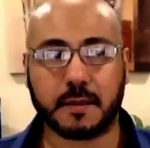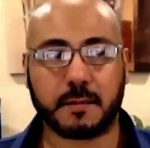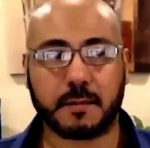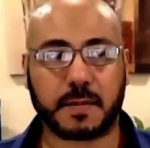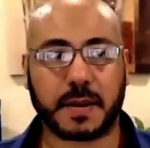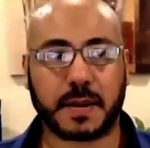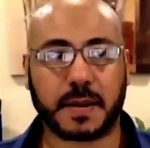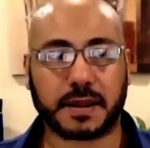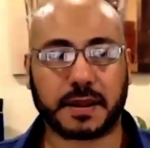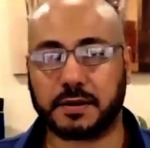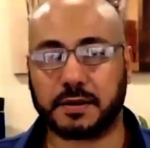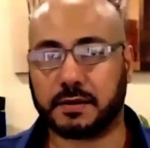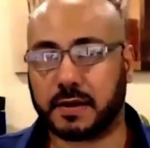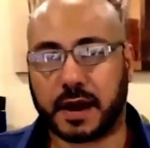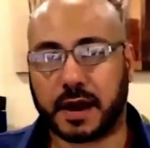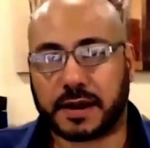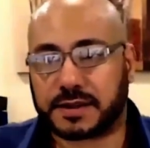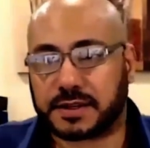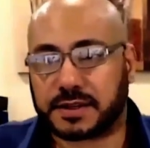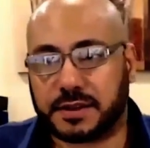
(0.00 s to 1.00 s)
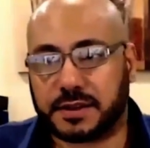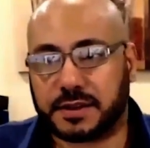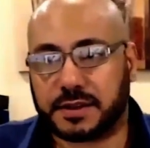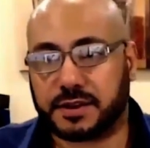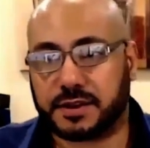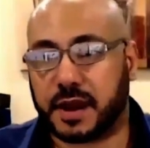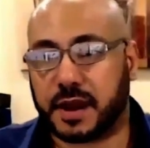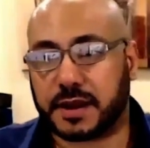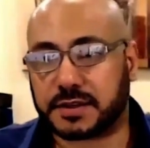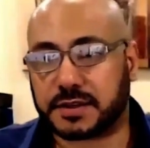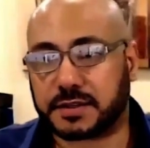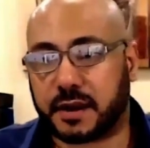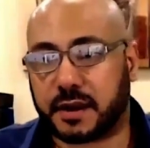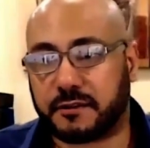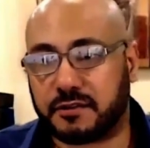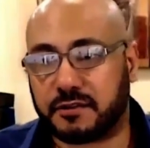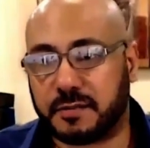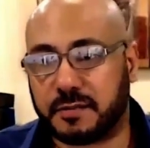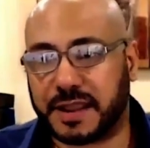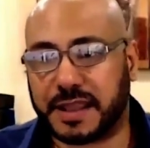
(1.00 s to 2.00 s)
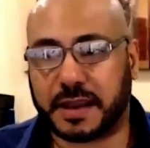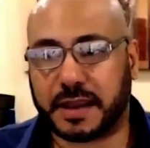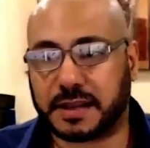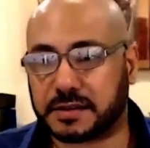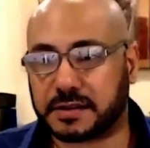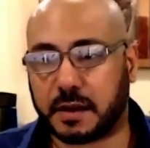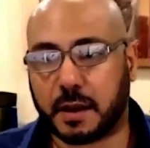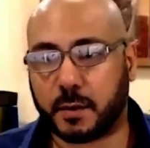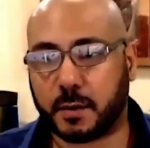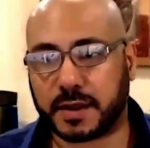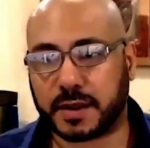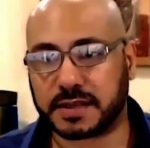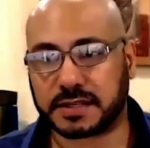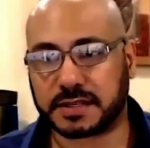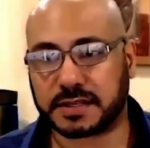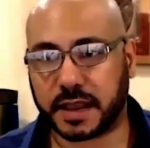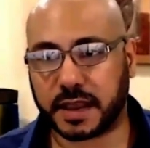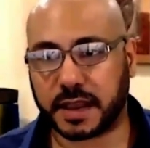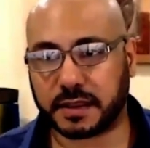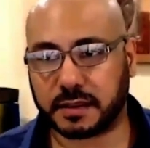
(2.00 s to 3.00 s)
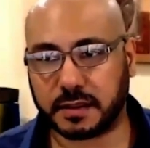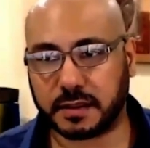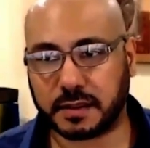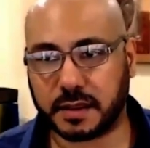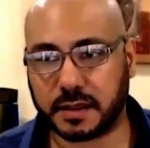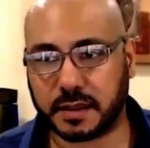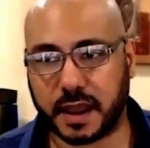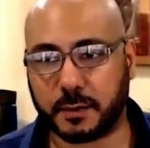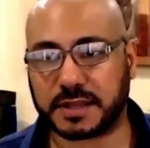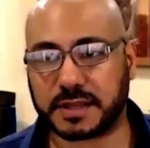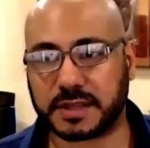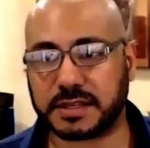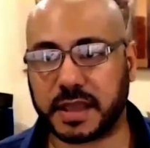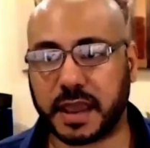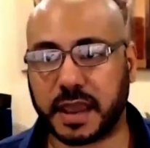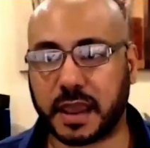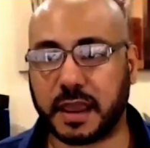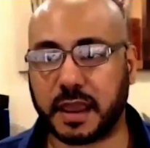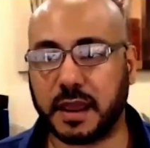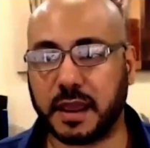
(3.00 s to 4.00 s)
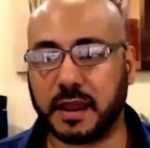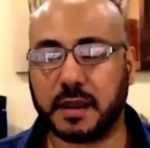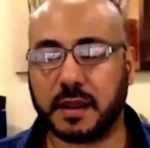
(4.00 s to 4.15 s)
but you've got to start from the beginning. So I would say